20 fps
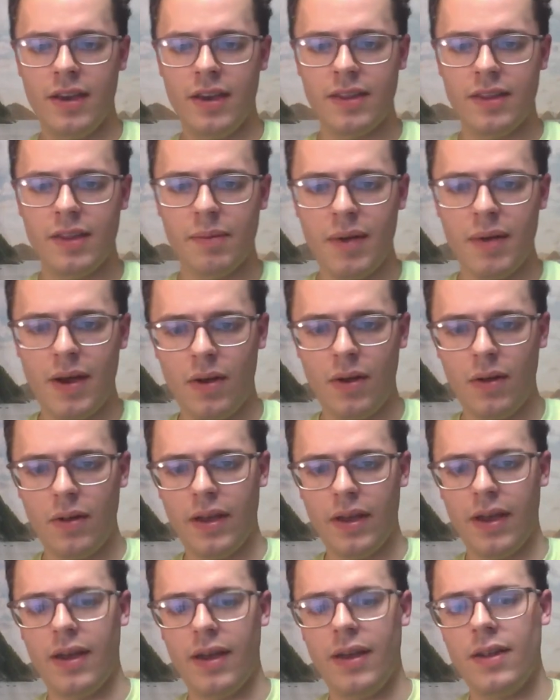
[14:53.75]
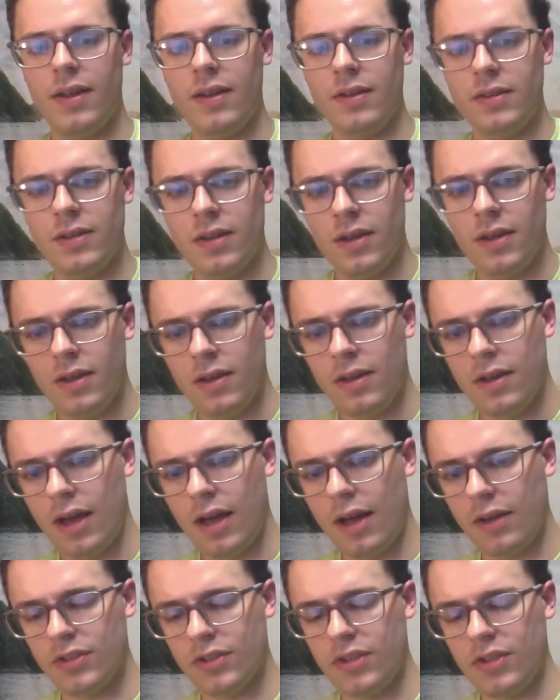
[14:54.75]
Hit the bell, and
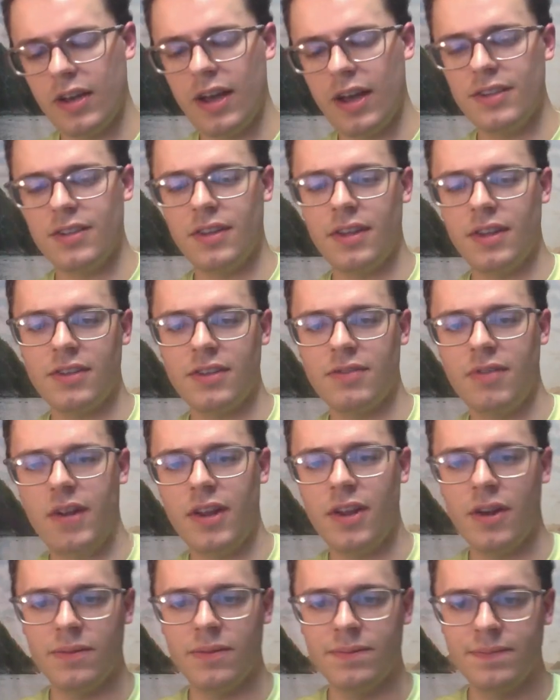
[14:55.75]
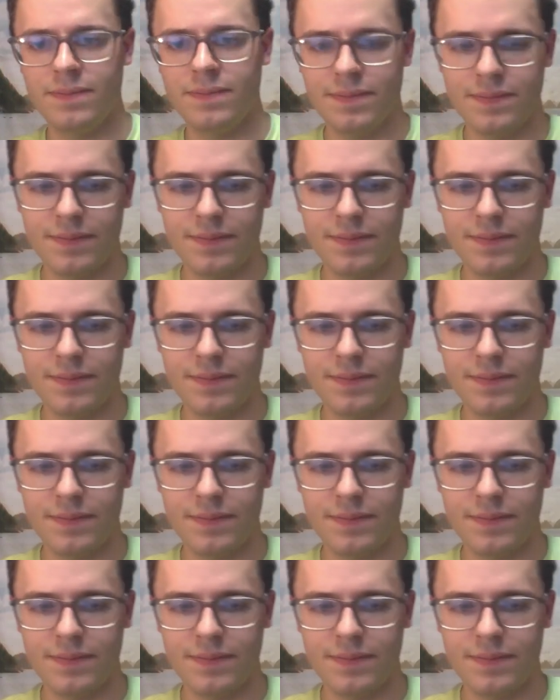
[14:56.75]
I'll see you guys in the next video.